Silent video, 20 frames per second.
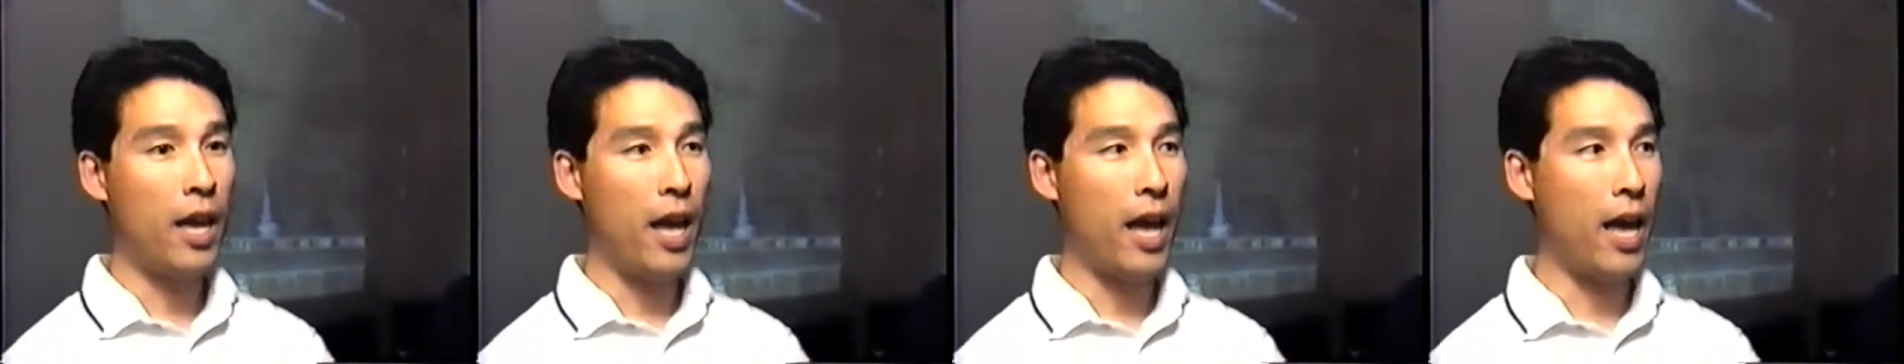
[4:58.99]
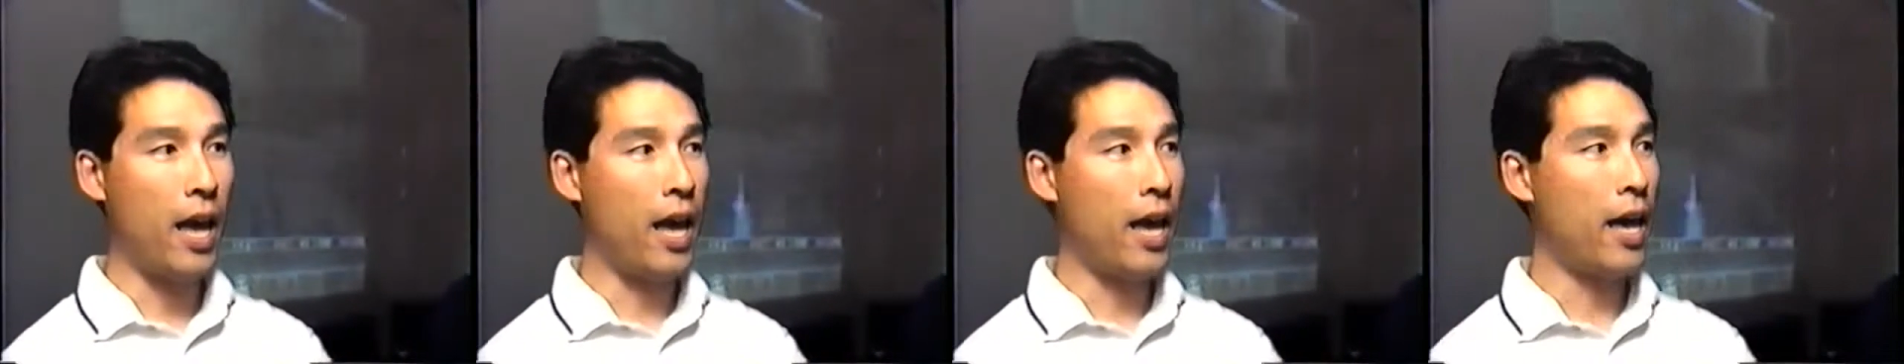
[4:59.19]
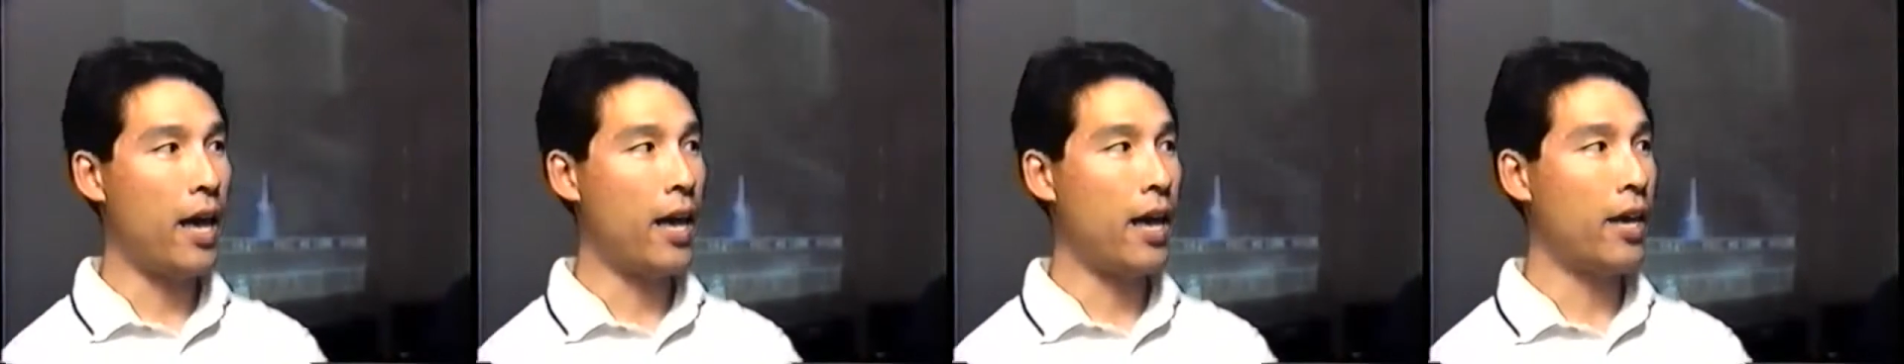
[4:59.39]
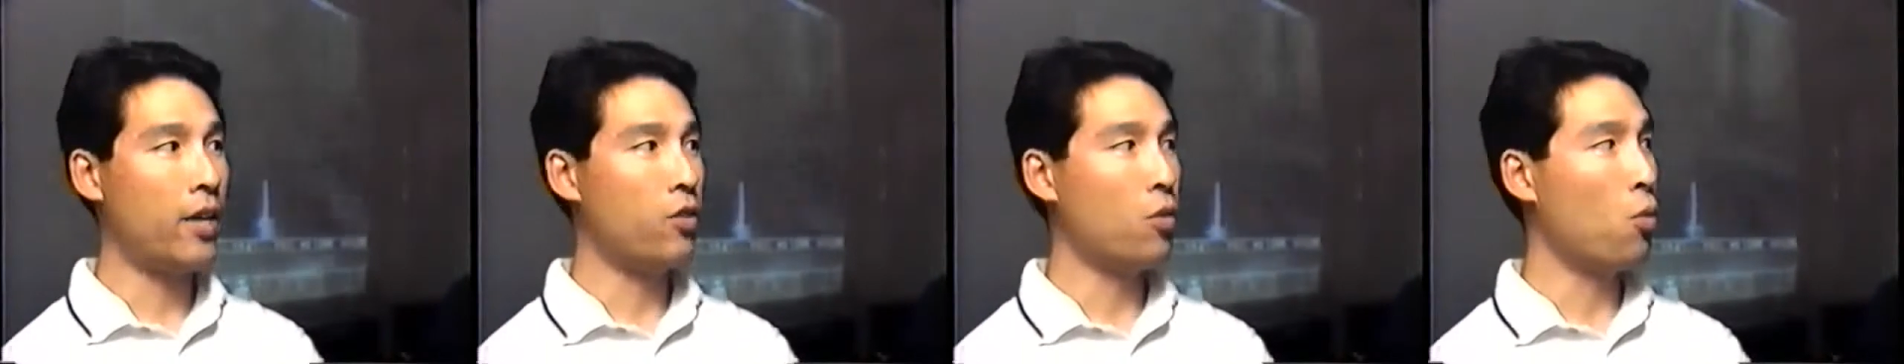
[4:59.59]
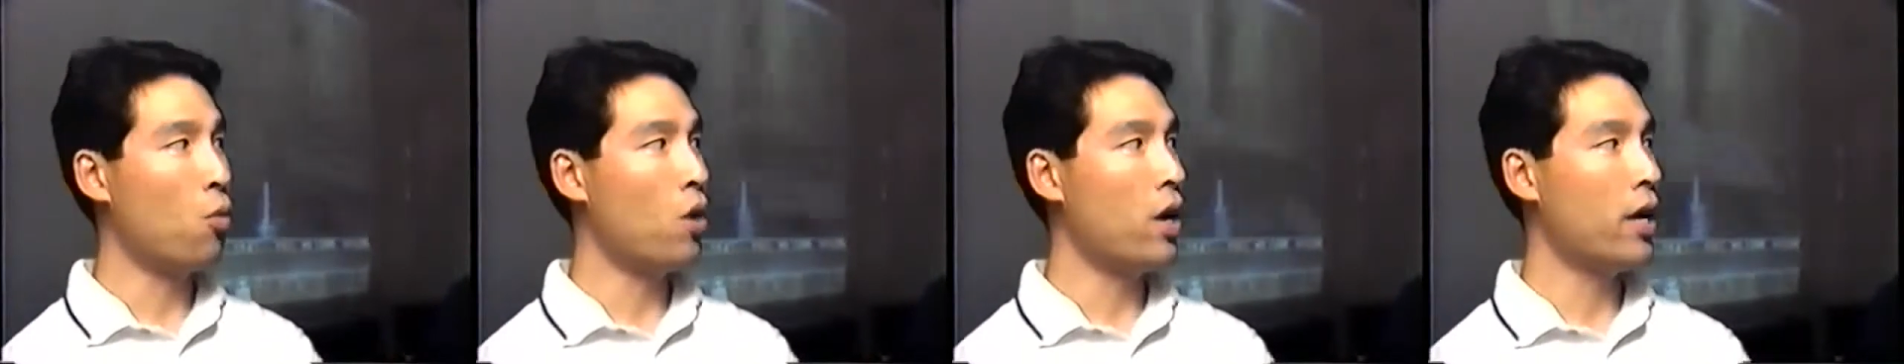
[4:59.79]

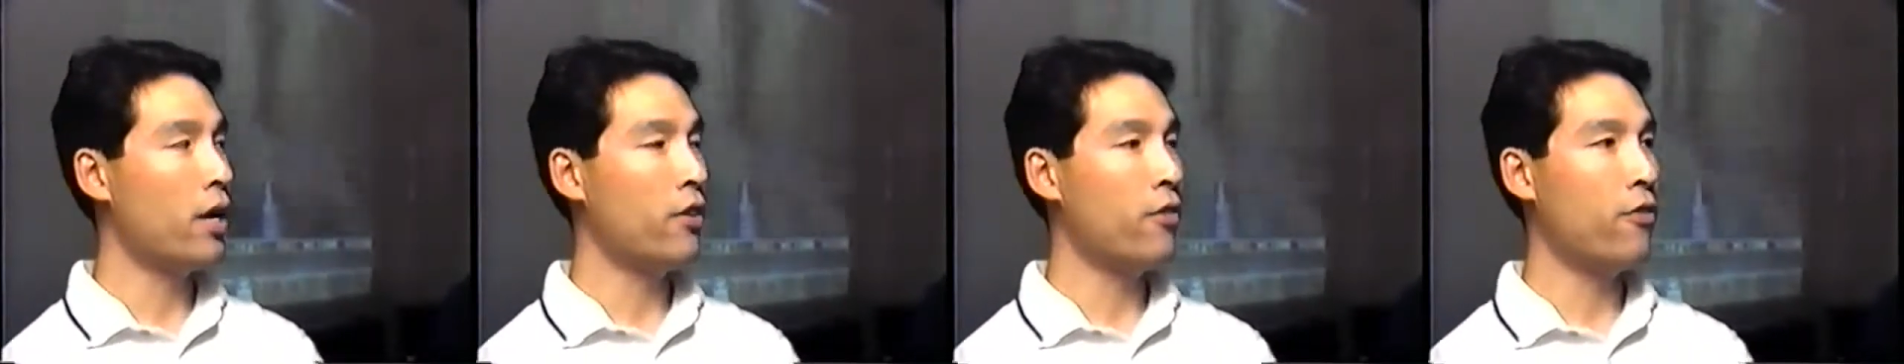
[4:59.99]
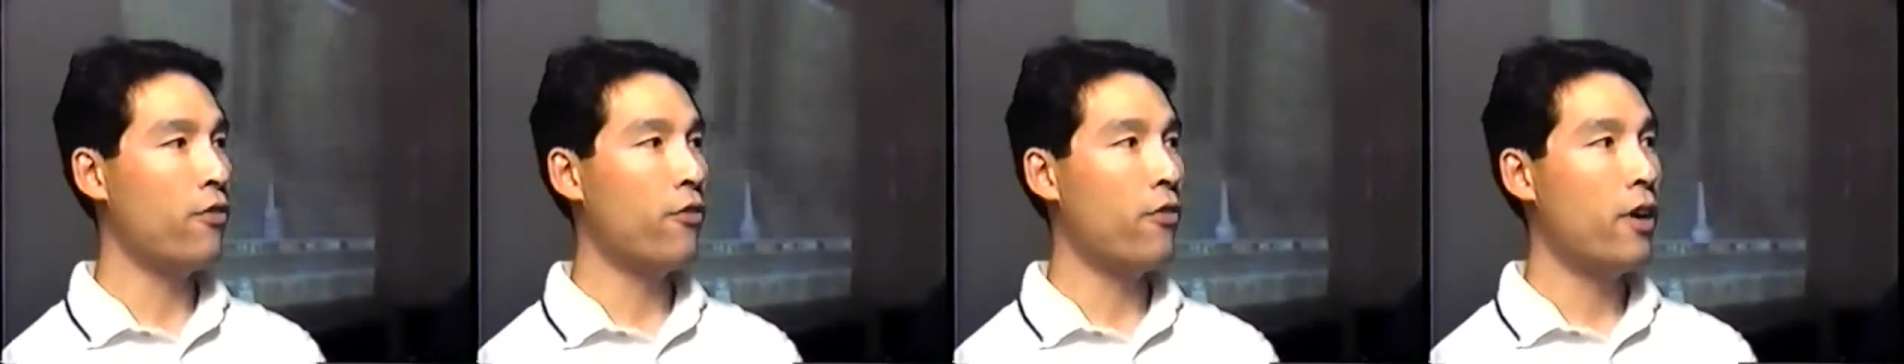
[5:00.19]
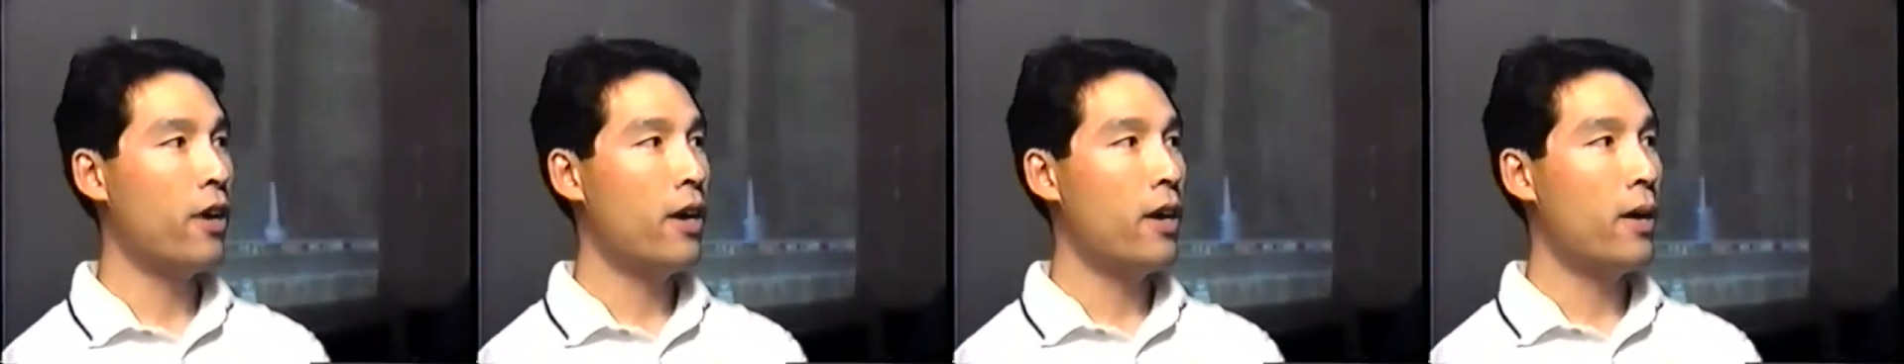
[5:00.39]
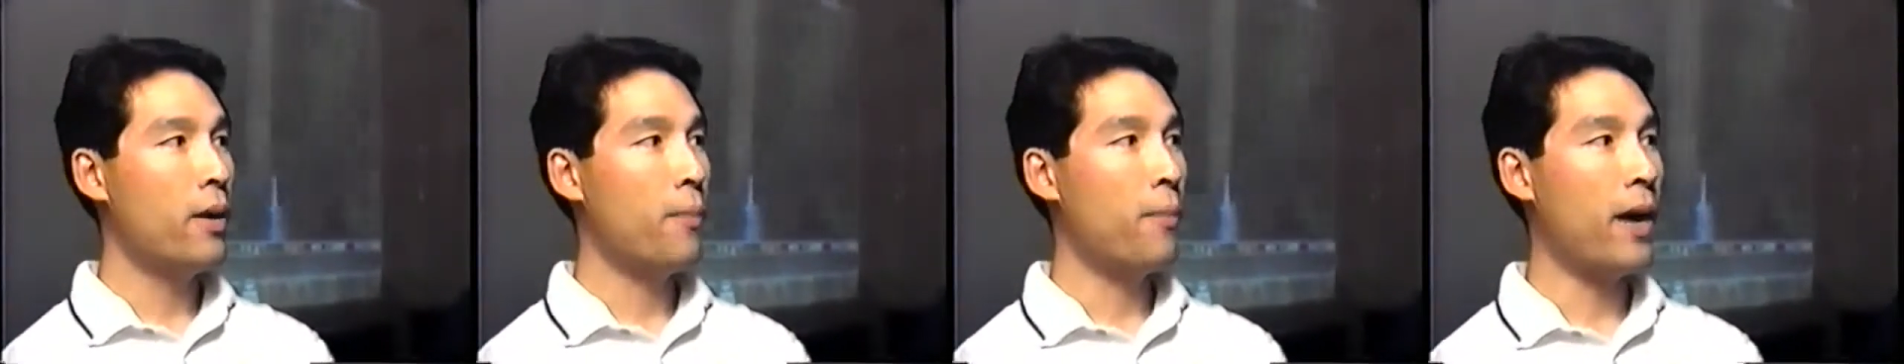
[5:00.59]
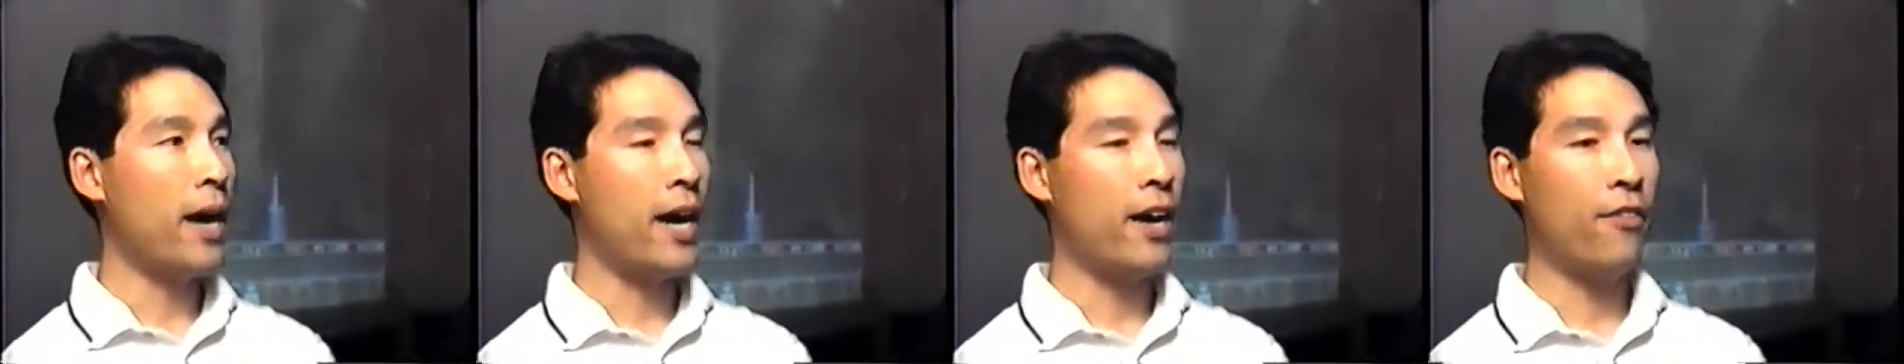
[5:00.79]
and one
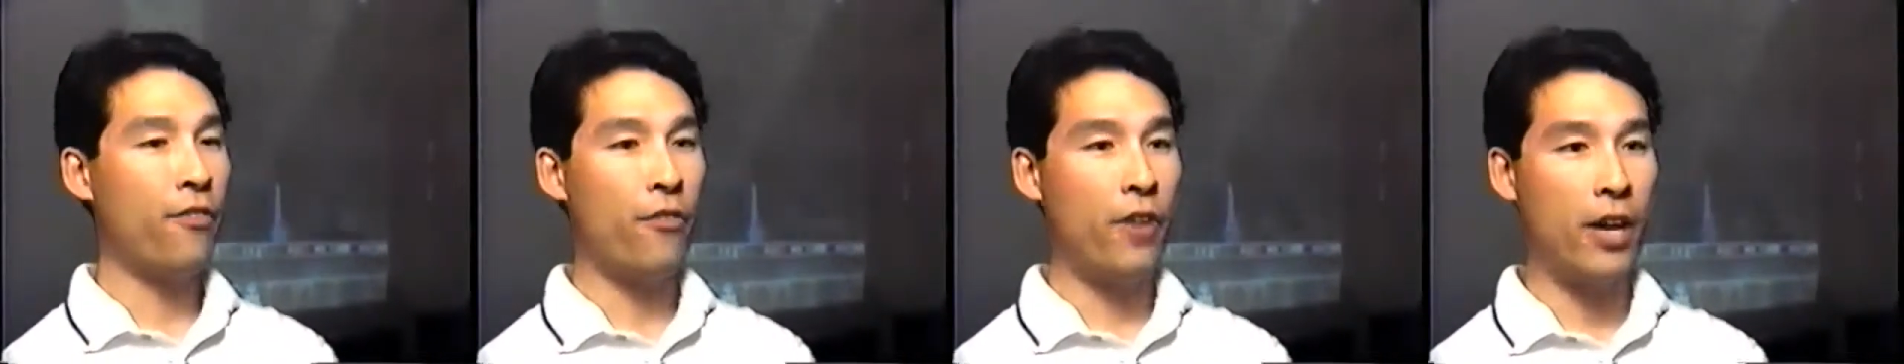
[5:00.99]
of my